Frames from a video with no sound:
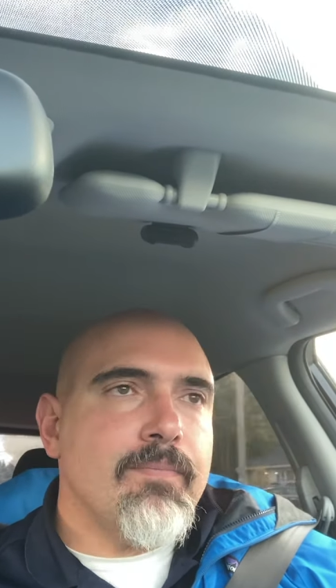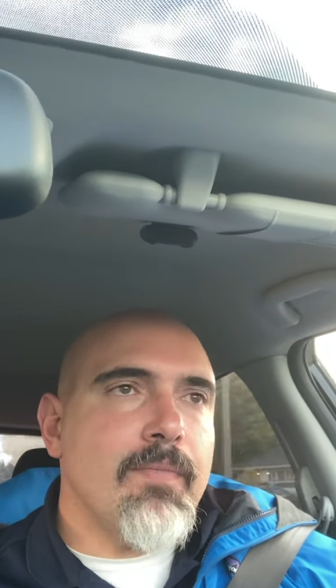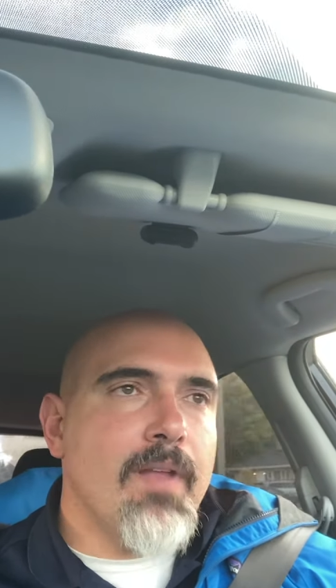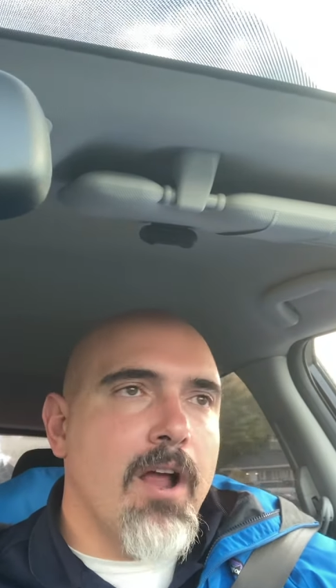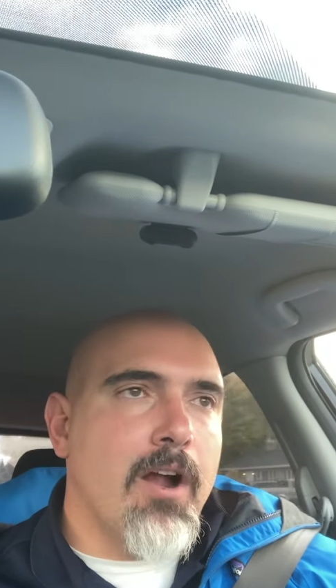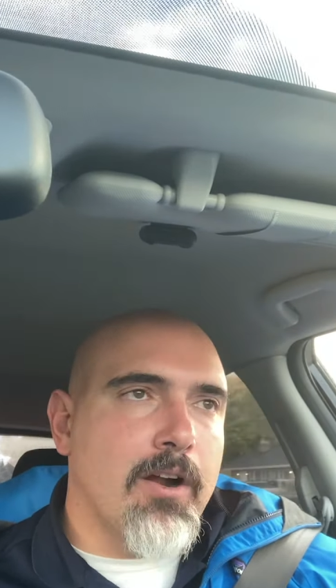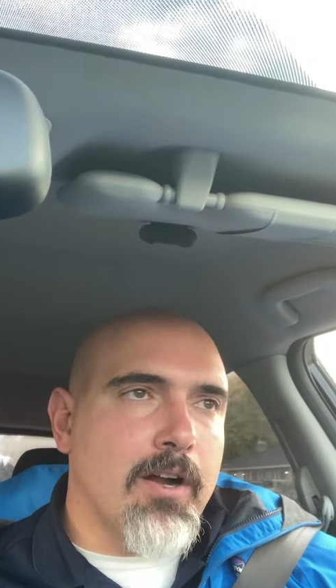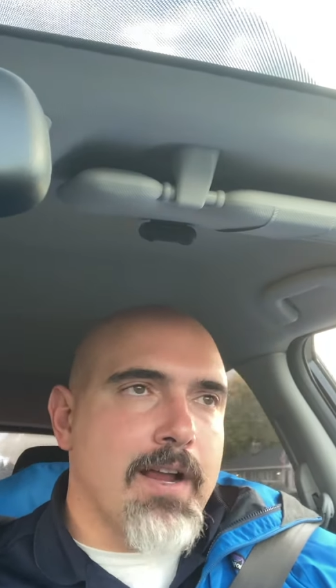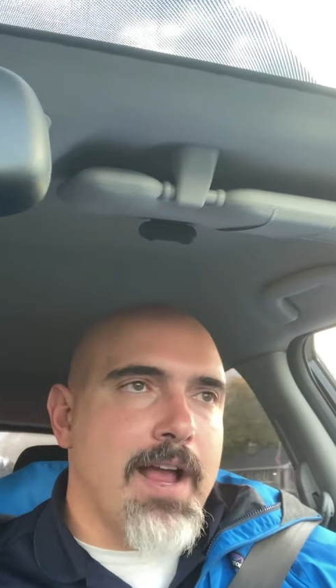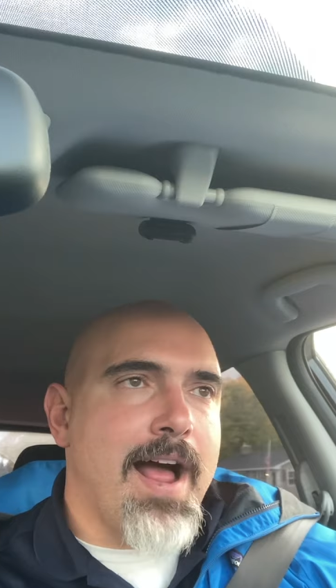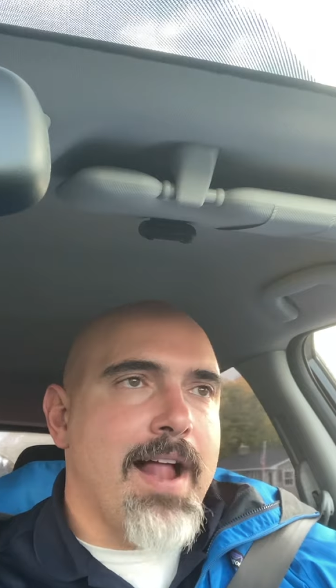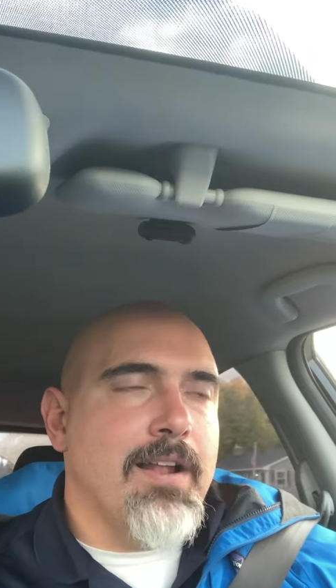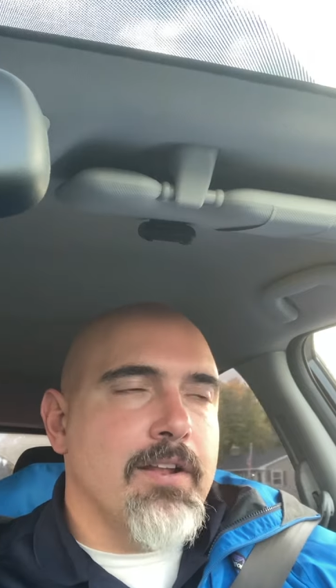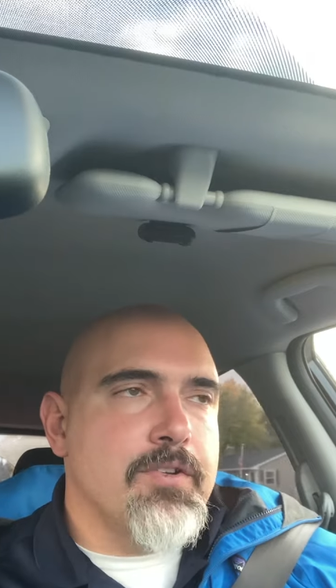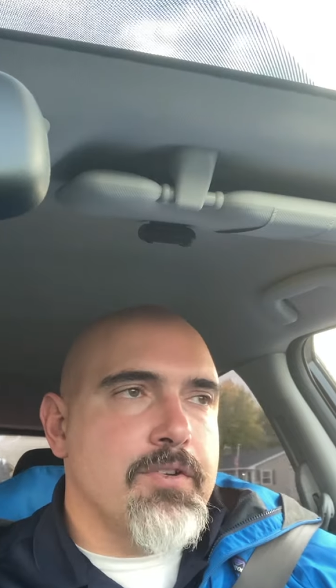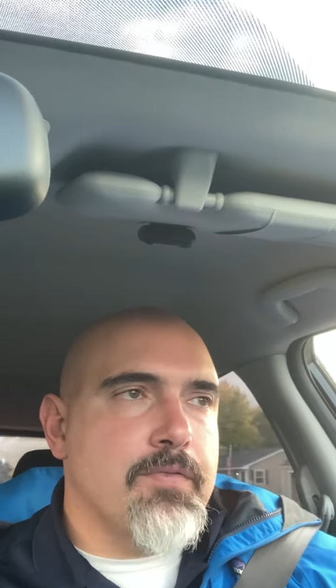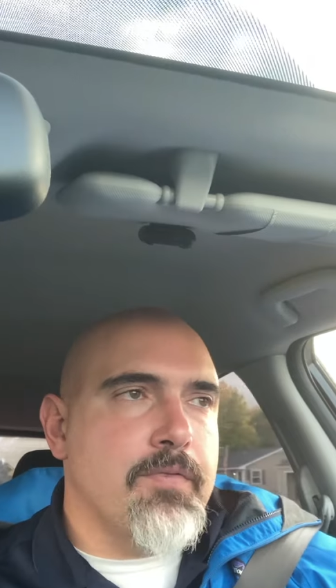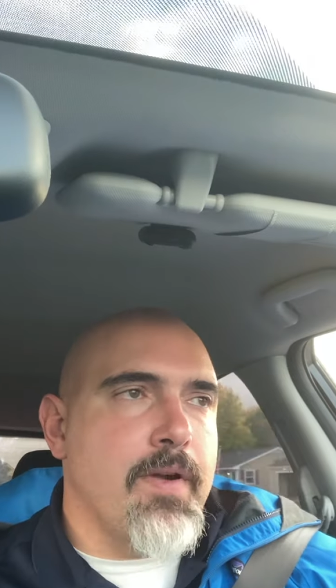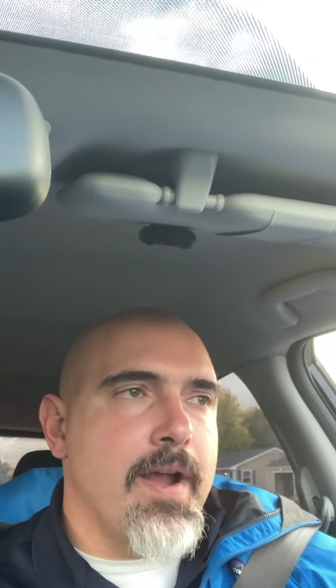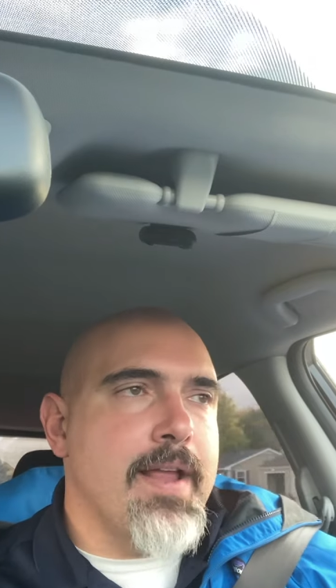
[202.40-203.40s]
our
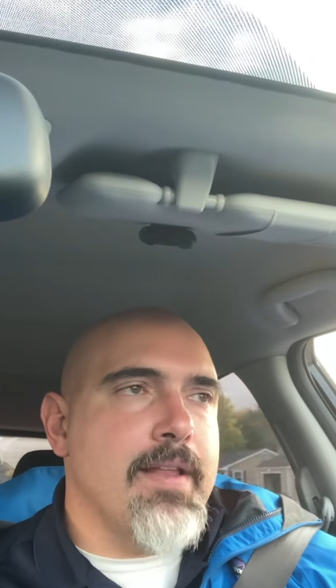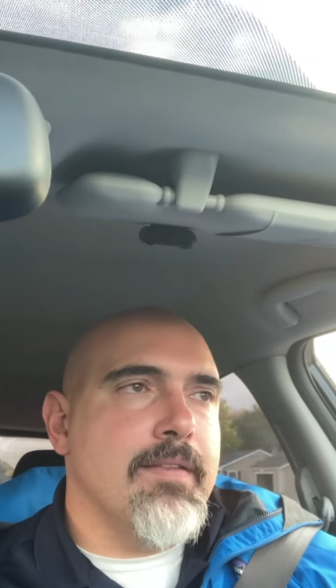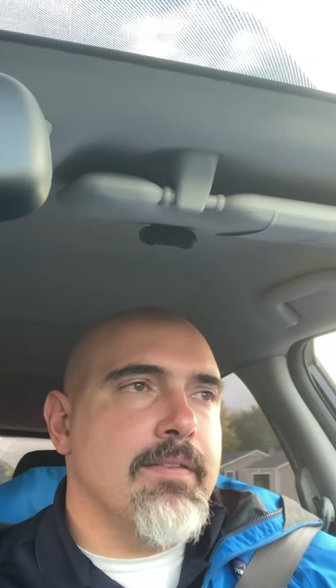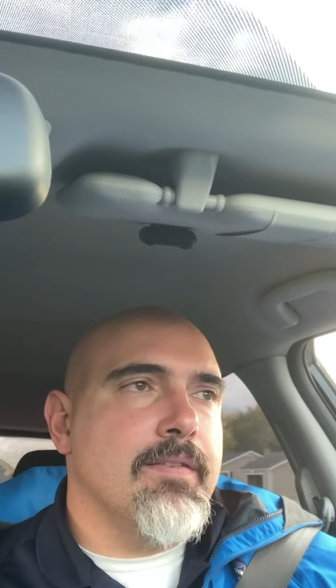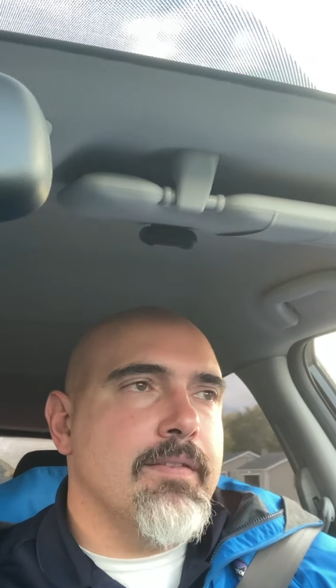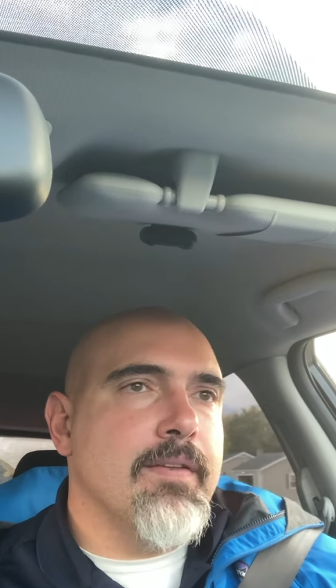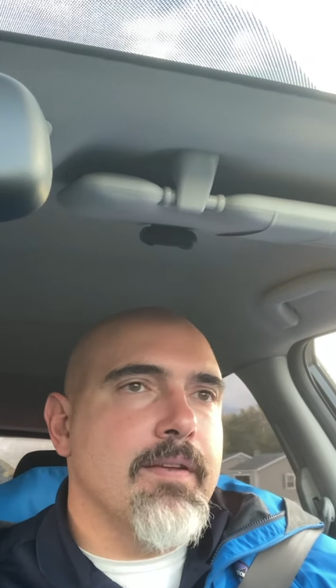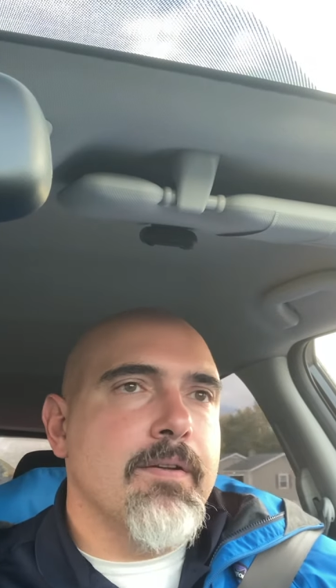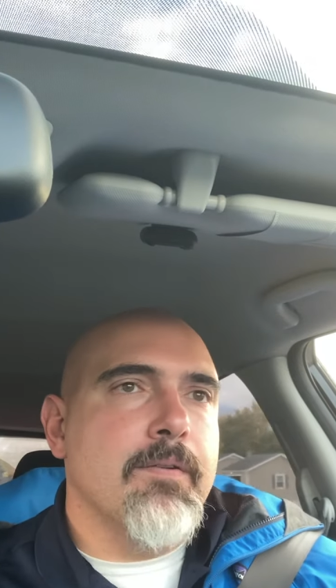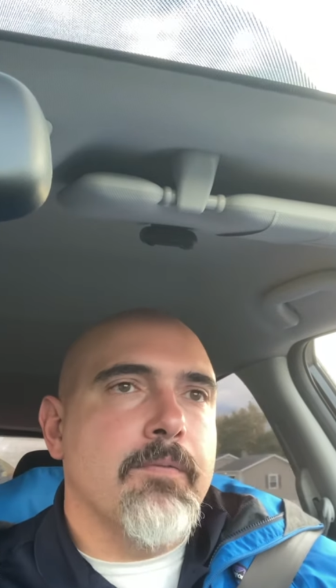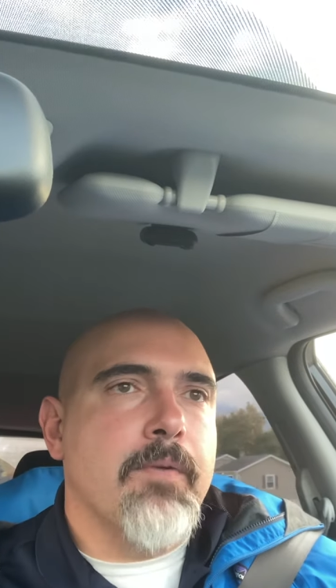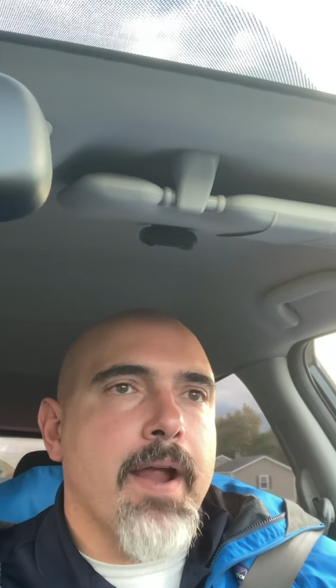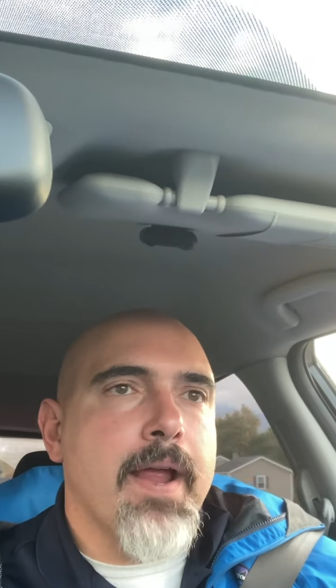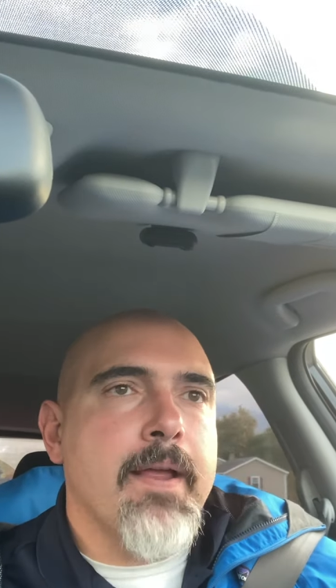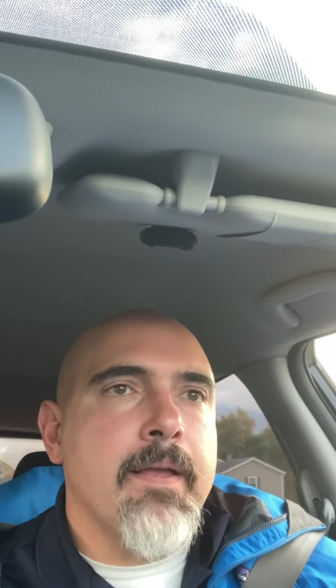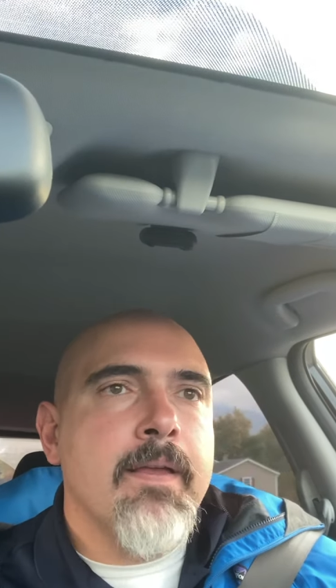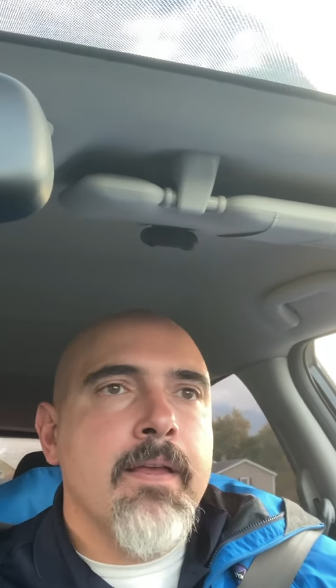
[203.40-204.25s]
college friends, right?